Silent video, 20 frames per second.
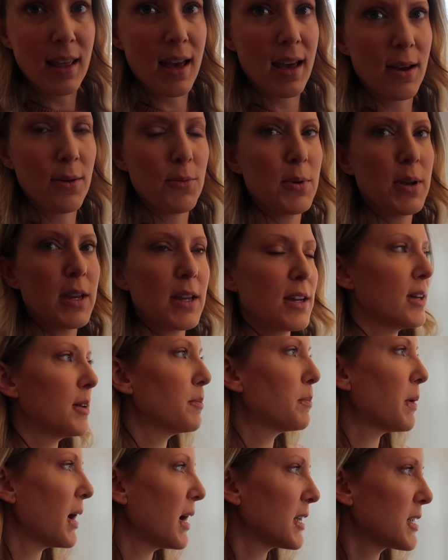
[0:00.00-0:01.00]
that we could
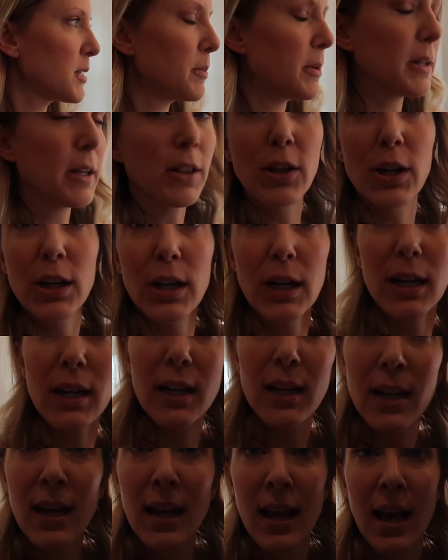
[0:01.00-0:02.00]
possibly
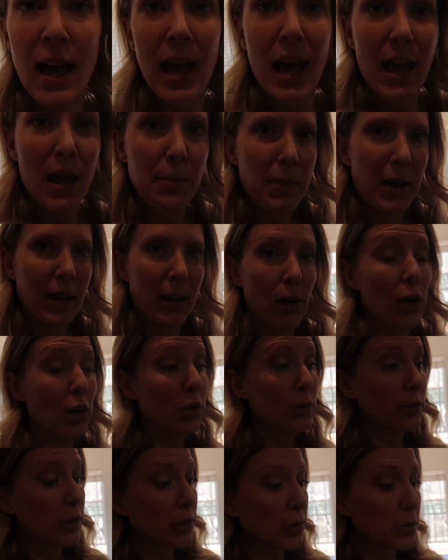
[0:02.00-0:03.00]
learn and make our
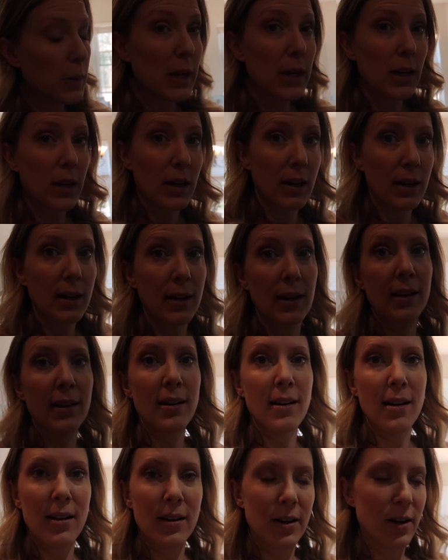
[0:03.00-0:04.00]
own sweetener
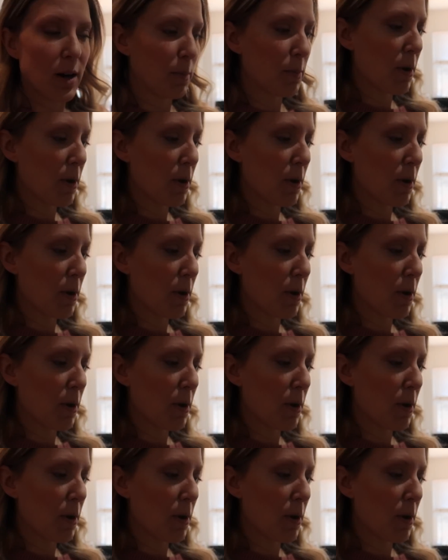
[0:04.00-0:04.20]
on our